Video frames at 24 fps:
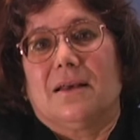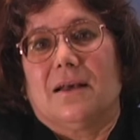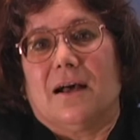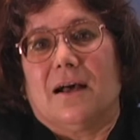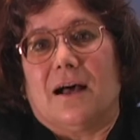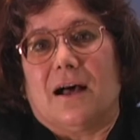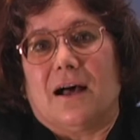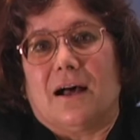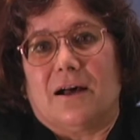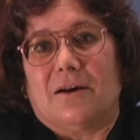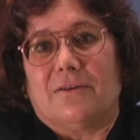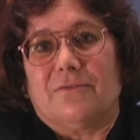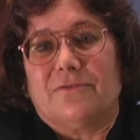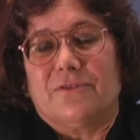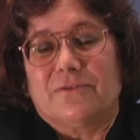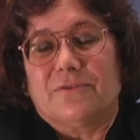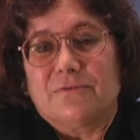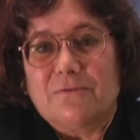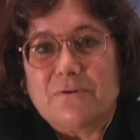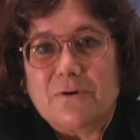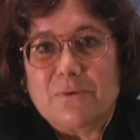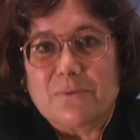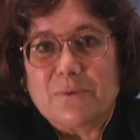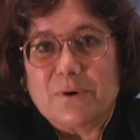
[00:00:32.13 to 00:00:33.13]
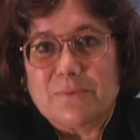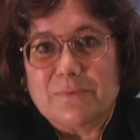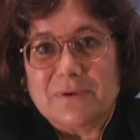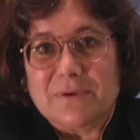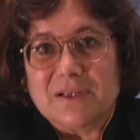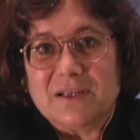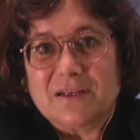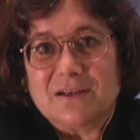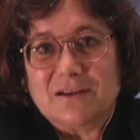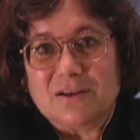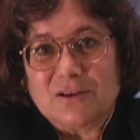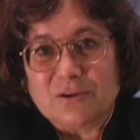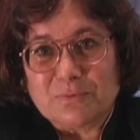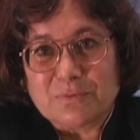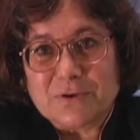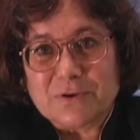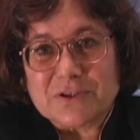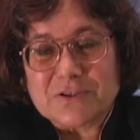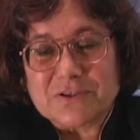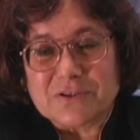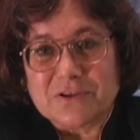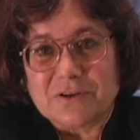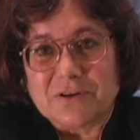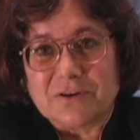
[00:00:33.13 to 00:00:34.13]
the former political
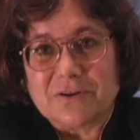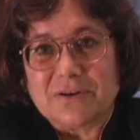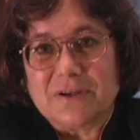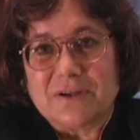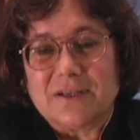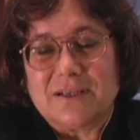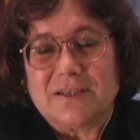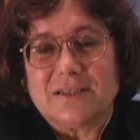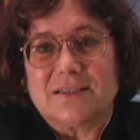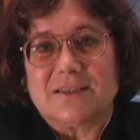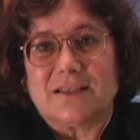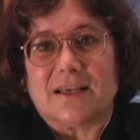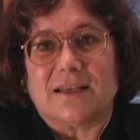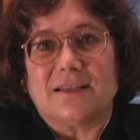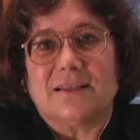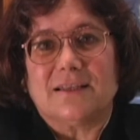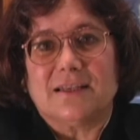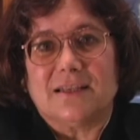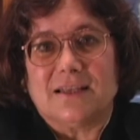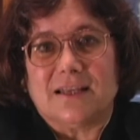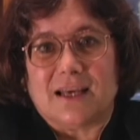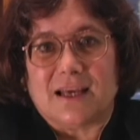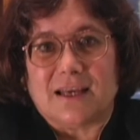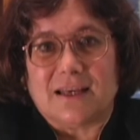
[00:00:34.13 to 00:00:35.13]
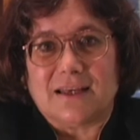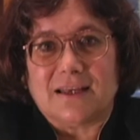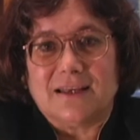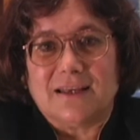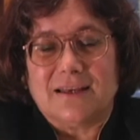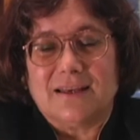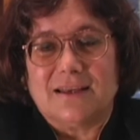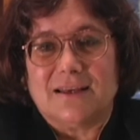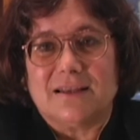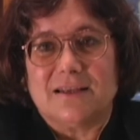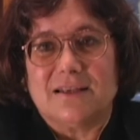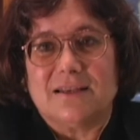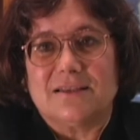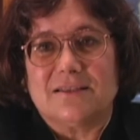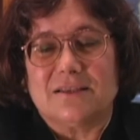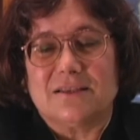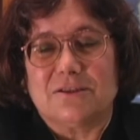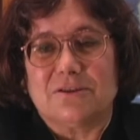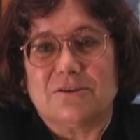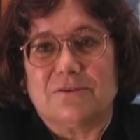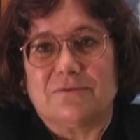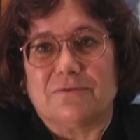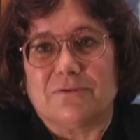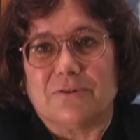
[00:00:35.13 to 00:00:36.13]
prisoner, said today in his
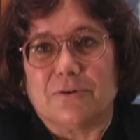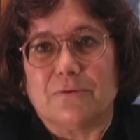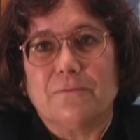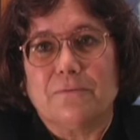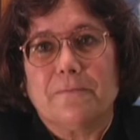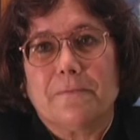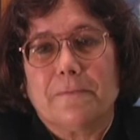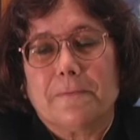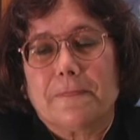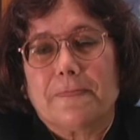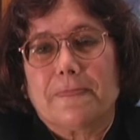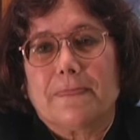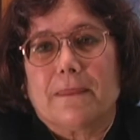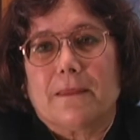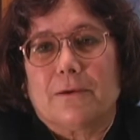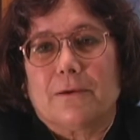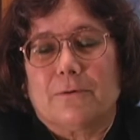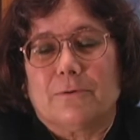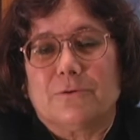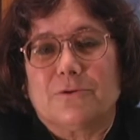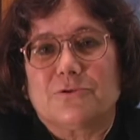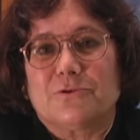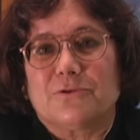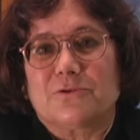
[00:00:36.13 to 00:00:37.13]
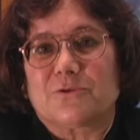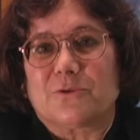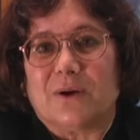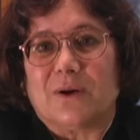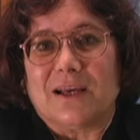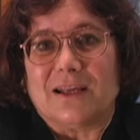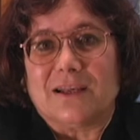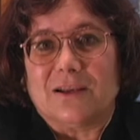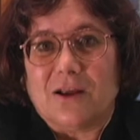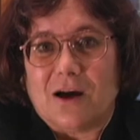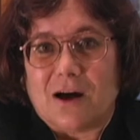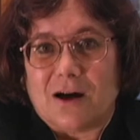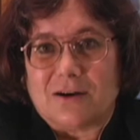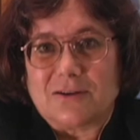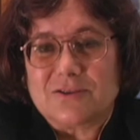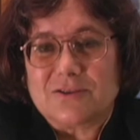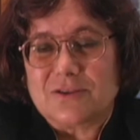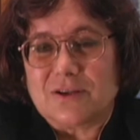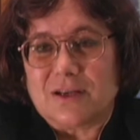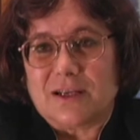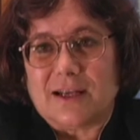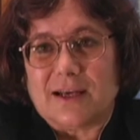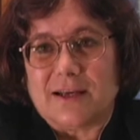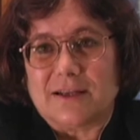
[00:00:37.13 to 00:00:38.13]
interview, which was quite long, so
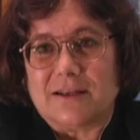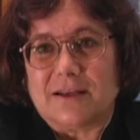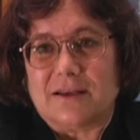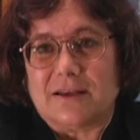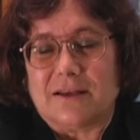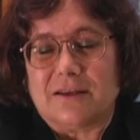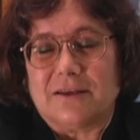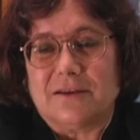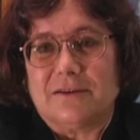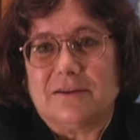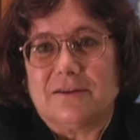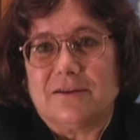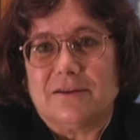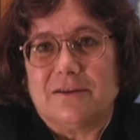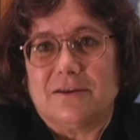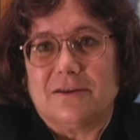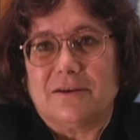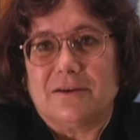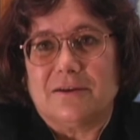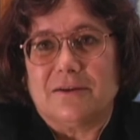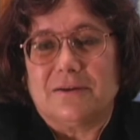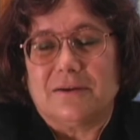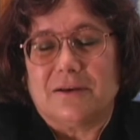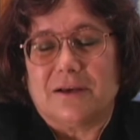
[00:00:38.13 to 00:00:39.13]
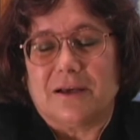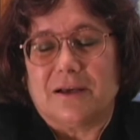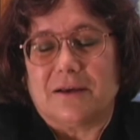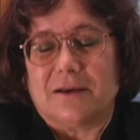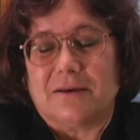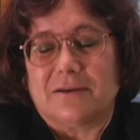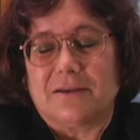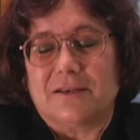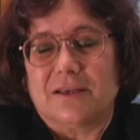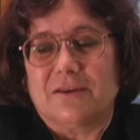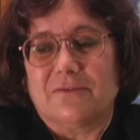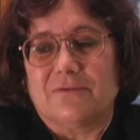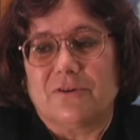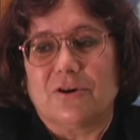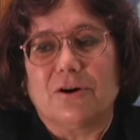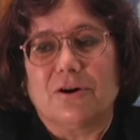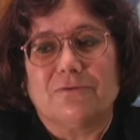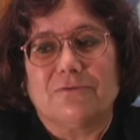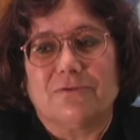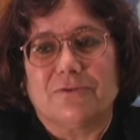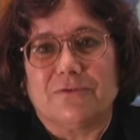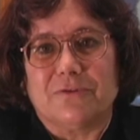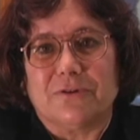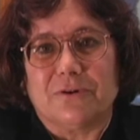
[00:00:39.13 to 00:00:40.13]
I'd like to give an
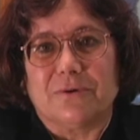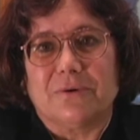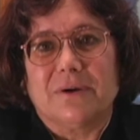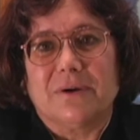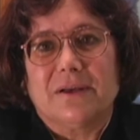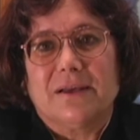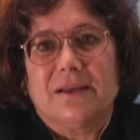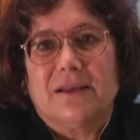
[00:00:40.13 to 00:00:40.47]
overview.